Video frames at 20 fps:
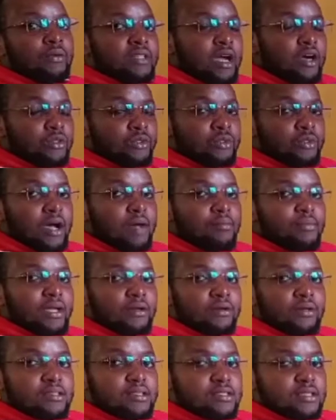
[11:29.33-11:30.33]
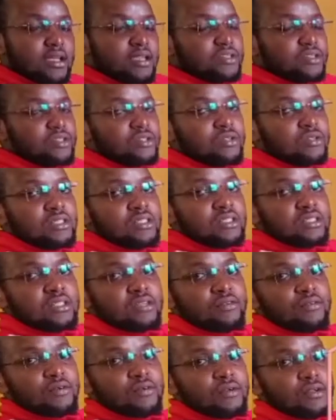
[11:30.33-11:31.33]
a piano exercise on
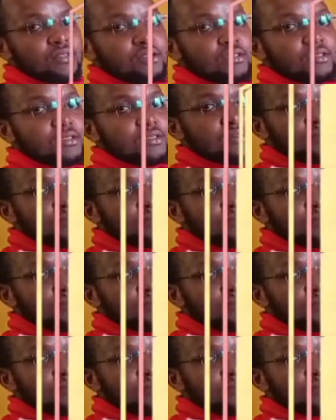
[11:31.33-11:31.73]
intervals.